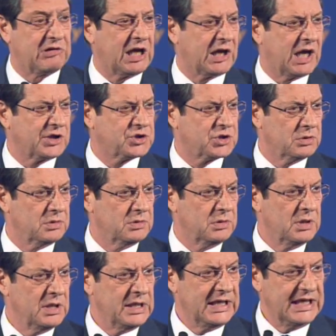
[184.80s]
direction,
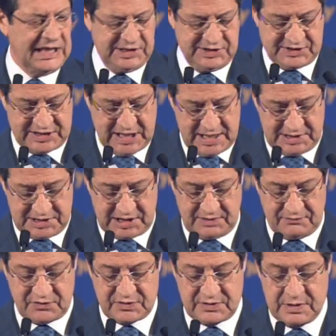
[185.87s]

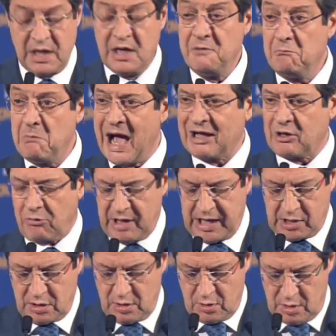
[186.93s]
incentives,
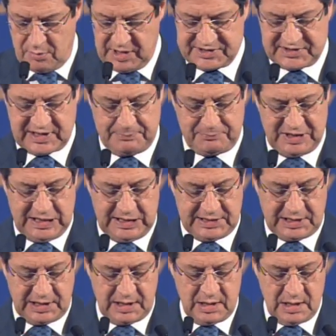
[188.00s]
macroeconomic
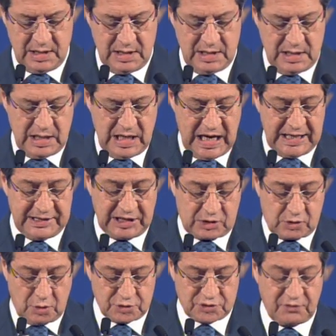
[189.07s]
stability, and a
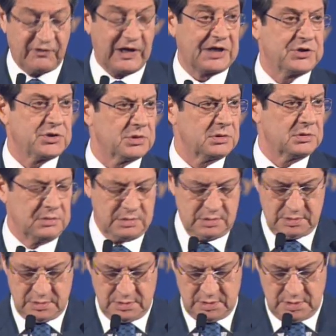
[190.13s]
course of action.
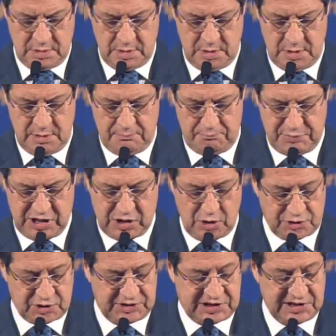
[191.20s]

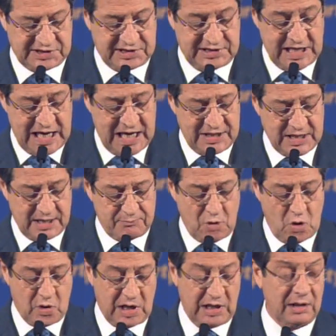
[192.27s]
Because it is neither
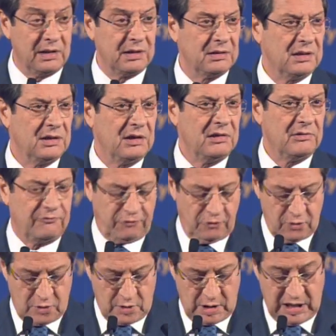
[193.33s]
moral
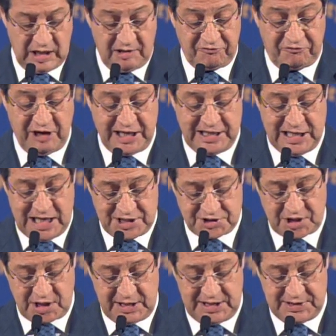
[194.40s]
or
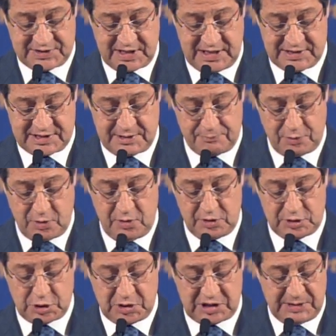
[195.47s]
financially sensible
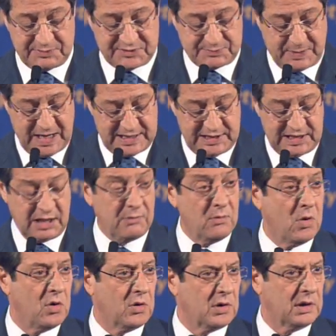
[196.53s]
to keep spending
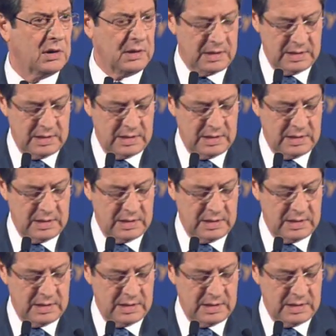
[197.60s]
more